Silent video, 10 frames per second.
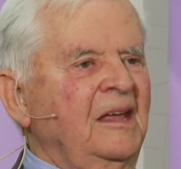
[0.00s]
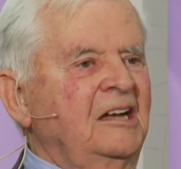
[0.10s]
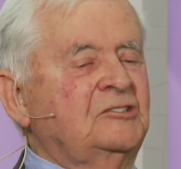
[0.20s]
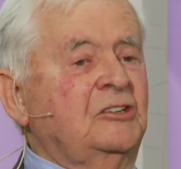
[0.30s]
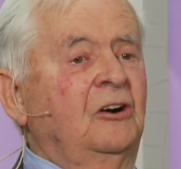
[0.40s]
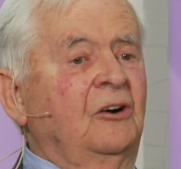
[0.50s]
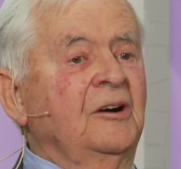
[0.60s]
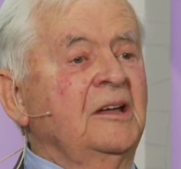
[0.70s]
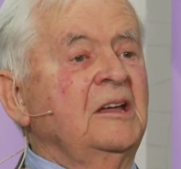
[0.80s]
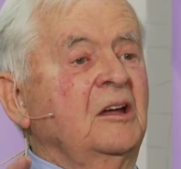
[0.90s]
And
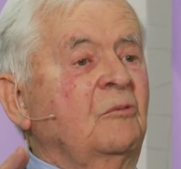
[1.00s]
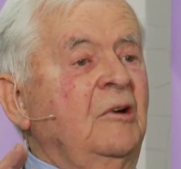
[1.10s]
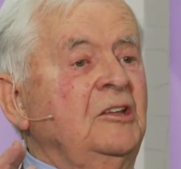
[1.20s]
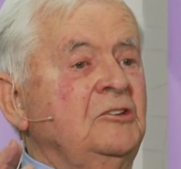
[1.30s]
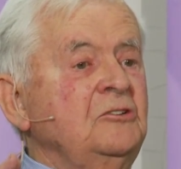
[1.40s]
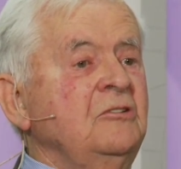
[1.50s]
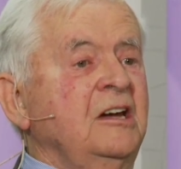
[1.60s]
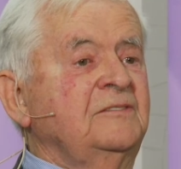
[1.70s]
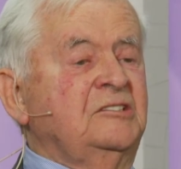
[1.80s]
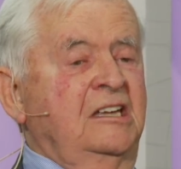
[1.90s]
so, when you
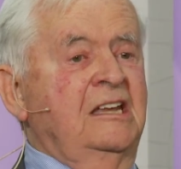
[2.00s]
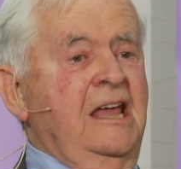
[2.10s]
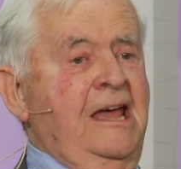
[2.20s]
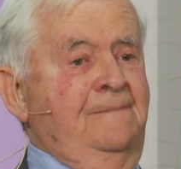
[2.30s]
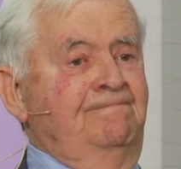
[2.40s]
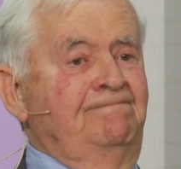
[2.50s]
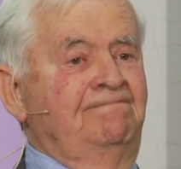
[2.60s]
have seen him,